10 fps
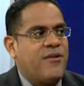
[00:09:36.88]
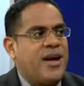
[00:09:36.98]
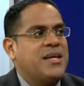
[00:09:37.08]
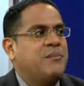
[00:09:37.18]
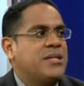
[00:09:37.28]

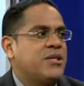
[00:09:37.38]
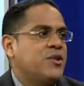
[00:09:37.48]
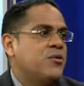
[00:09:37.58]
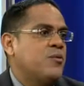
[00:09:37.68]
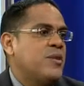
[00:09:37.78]
right? But, you
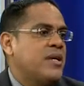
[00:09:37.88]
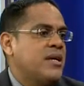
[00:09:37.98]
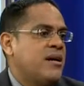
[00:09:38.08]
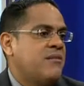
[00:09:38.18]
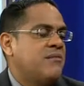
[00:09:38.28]
know, we
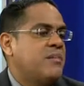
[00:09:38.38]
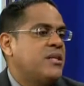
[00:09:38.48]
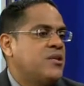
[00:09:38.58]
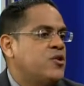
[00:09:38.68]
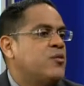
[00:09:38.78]
have
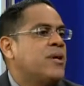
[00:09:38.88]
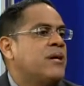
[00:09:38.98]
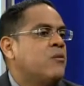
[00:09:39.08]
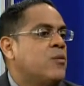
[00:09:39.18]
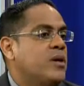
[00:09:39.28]
been
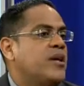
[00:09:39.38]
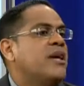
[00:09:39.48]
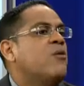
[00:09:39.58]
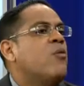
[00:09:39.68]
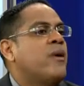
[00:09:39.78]

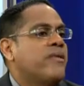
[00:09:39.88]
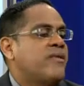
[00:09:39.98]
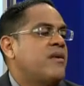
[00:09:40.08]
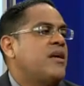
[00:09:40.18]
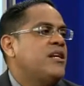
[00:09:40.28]
working
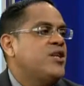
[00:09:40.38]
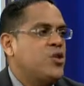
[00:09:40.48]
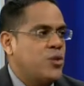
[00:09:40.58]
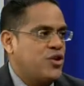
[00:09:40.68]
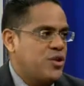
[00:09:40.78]
with the
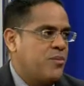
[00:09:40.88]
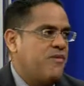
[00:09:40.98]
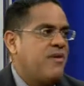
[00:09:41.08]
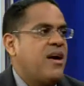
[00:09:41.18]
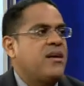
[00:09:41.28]
tuition
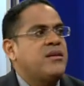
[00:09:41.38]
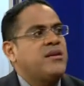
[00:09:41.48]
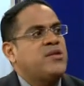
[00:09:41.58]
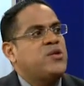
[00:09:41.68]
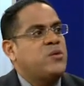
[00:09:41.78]

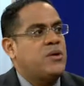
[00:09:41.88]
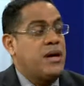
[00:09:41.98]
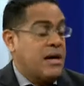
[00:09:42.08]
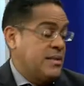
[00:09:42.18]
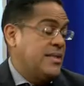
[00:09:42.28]
providers,
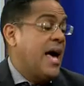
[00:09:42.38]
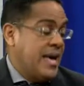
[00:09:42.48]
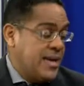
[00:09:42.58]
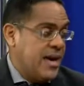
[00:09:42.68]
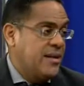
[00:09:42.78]
as
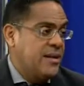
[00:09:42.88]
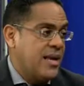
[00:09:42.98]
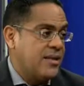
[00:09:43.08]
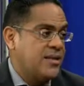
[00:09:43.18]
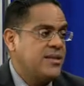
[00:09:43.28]
ICATT,
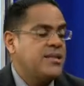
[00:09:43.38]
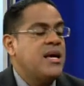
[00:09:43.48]
that is,